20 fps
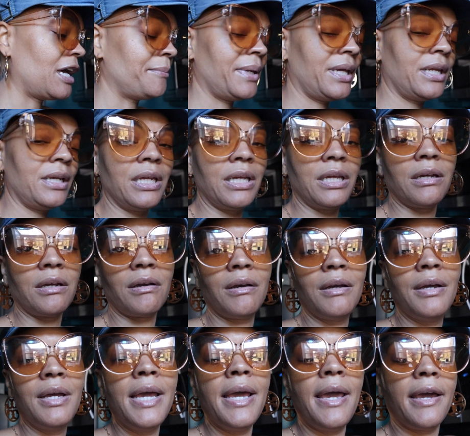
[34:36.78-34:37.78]
I'm in here,
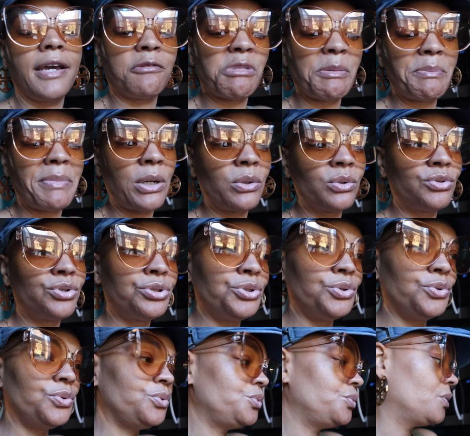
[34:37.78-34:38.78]
and I'm about
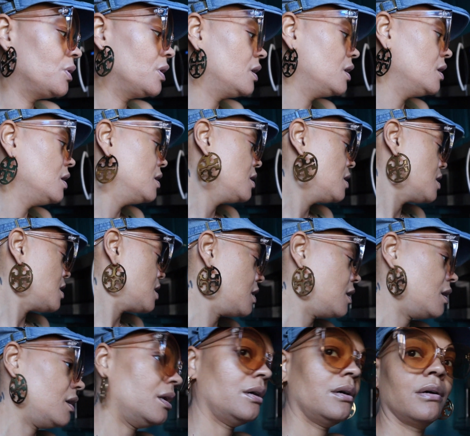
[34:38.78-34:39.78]
to
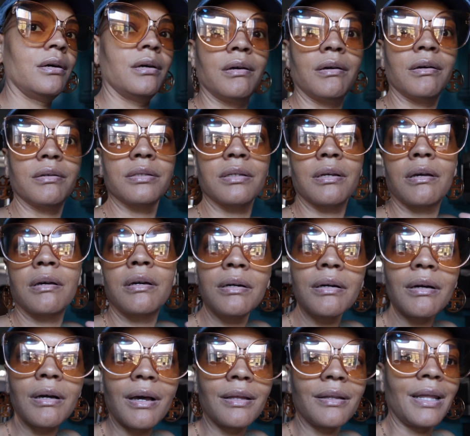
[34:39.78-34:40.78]

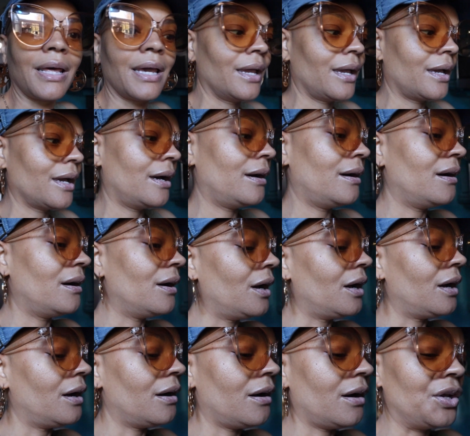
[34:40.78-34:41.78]
cook like
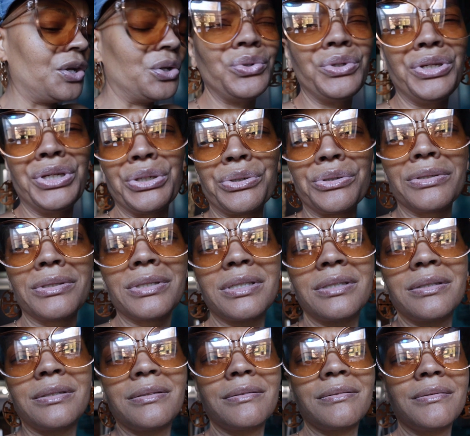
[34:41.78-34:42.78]
a New
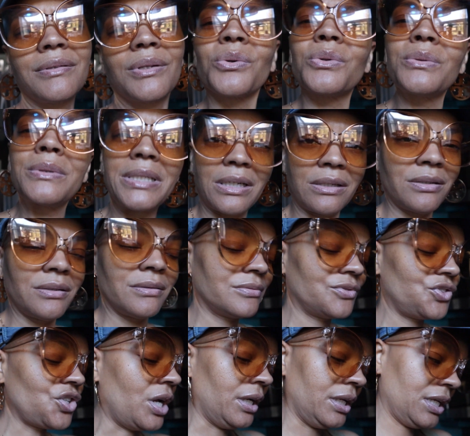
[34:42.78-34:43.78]
Year's little dinner,
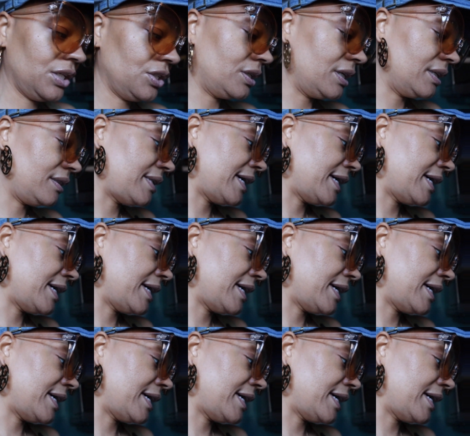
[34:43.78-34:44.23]
trying to get